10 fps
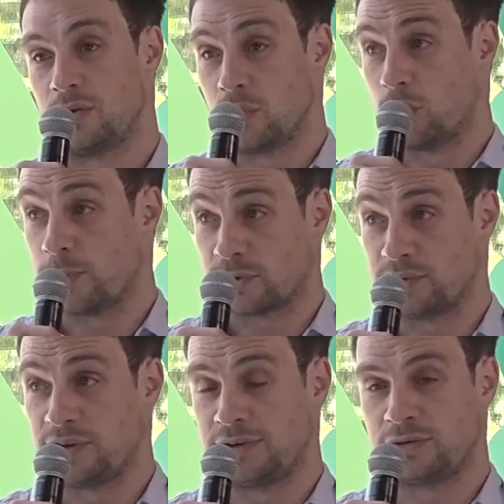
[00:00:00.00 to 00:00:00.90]

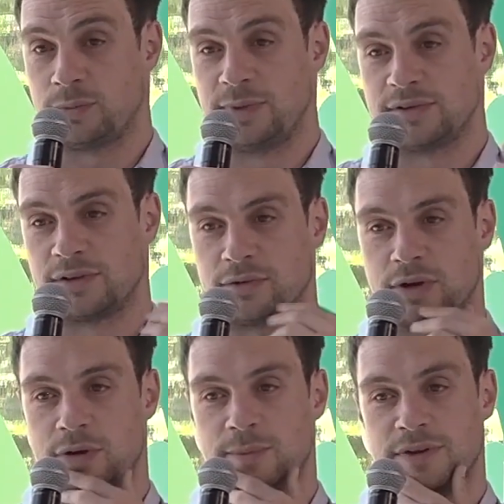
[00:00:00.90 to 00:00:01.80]
opportunities to build software
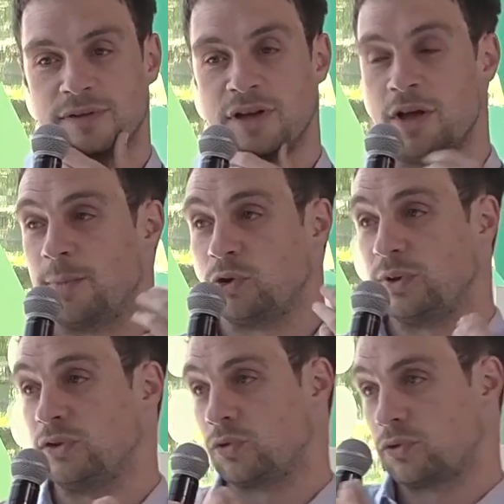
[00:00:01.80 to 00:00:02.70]
companies. But we
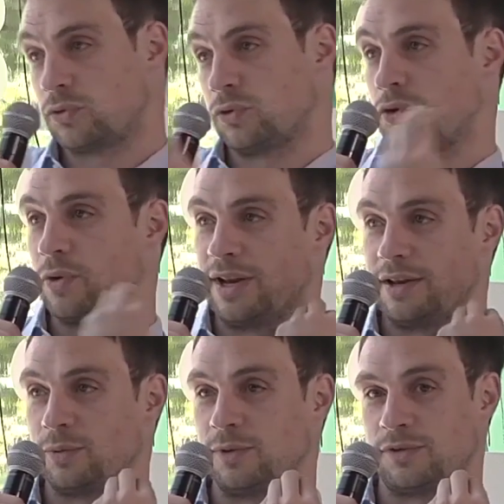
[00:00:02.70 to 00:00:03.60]
don't go at
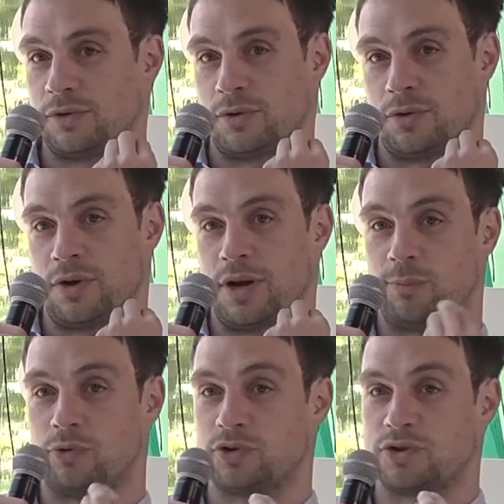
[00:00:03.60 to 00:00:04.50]
it with the
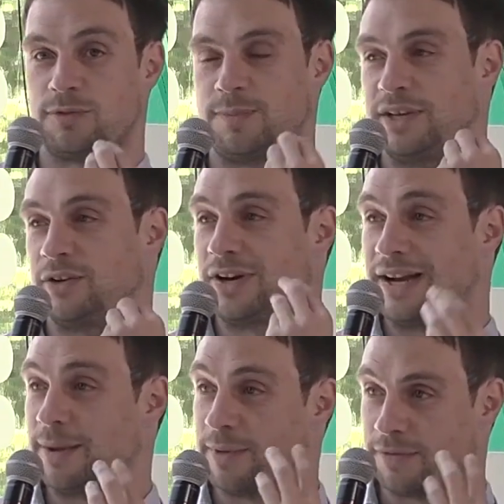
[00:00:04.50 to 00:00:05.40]
approach of being a
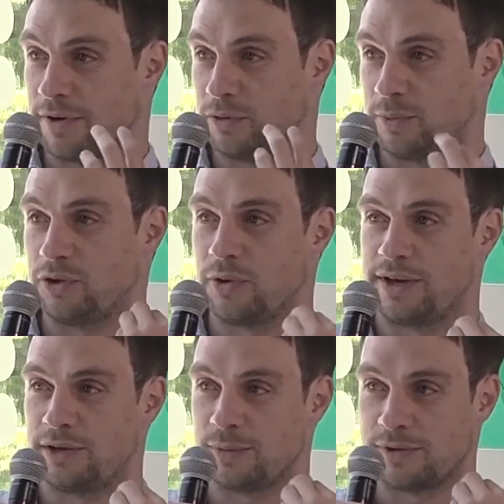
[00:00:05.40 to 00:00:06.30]
climate fund. We go at
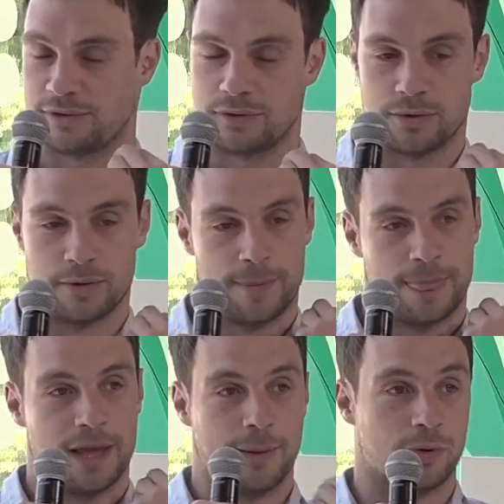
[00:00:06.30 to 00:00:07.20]
it with the
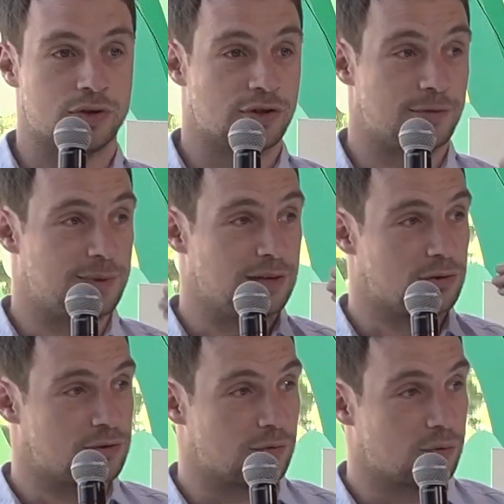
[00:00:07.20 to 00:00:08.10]
approach of being a
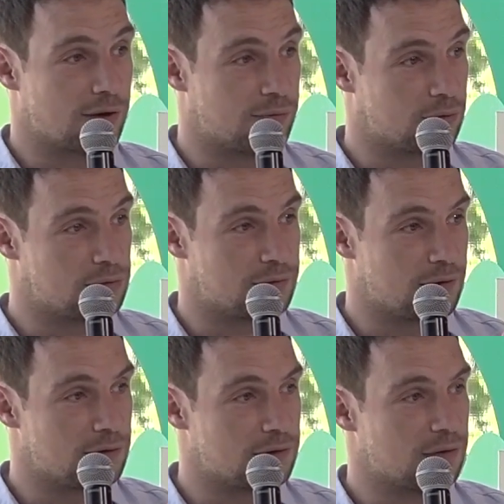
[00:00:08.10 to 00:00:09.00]
software-focused
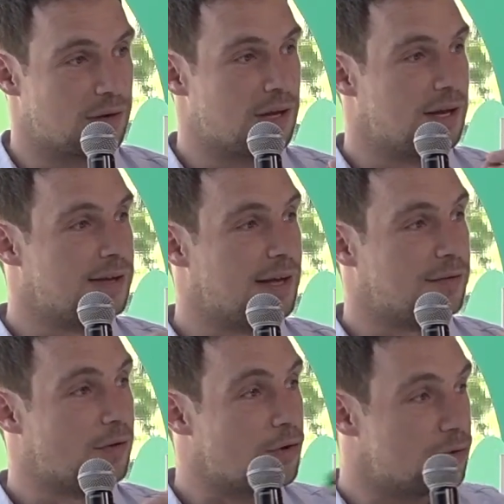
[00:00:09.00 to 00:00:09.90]
fund that
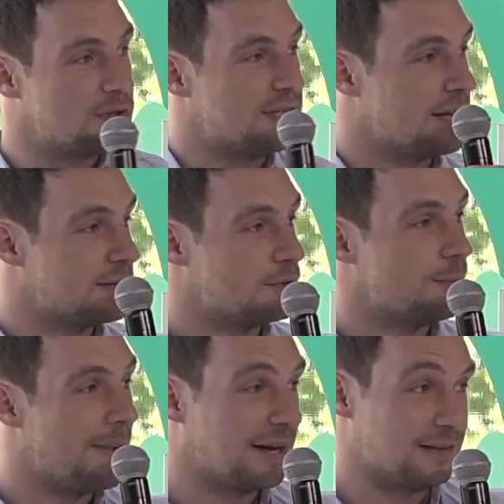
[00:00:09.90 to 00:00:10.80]
understands the
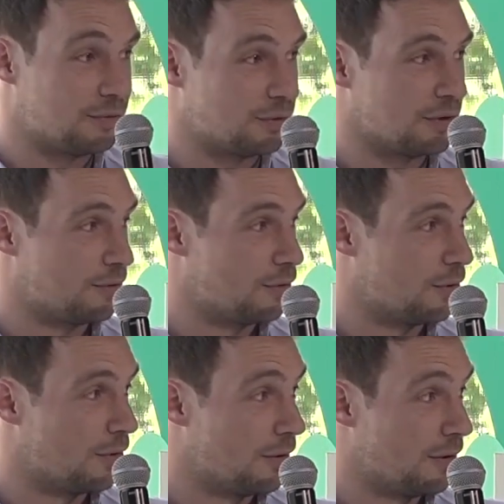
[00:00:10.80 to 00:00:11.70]
magnitude of the
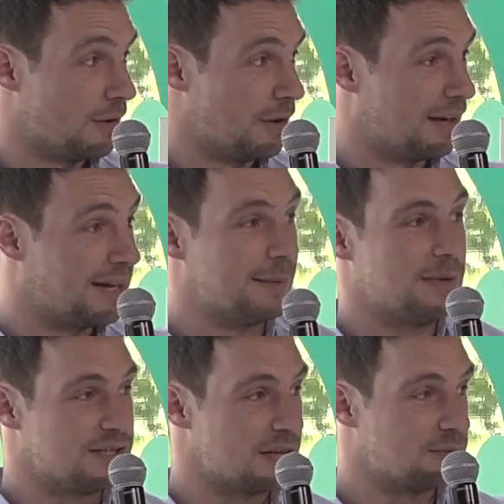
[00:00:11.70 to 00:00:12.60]
climate
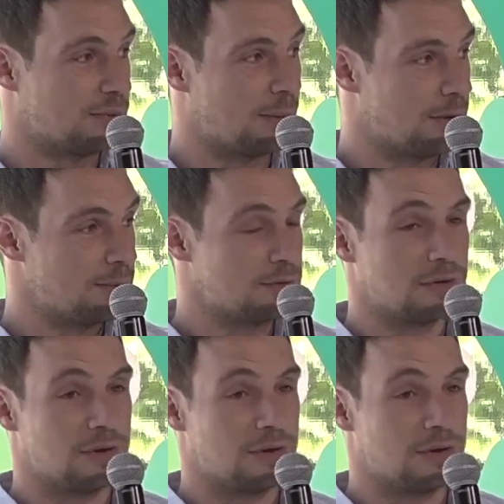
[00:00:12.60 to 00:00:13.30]
change problems